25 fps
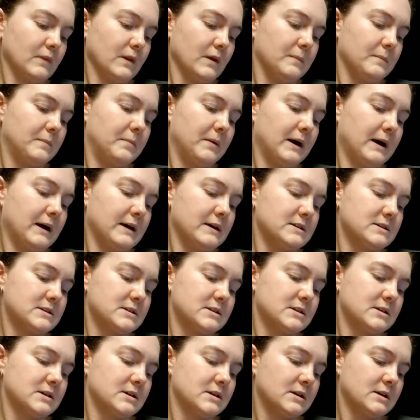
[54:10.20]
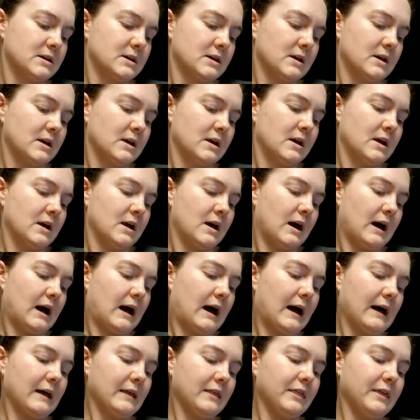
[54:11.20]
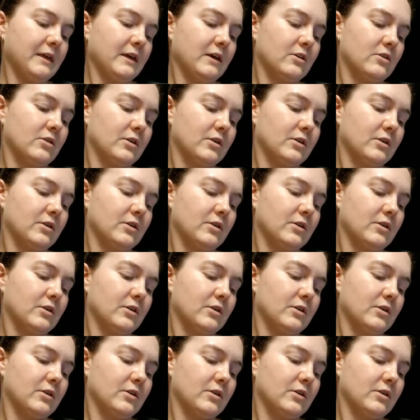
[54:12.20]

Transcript: But I think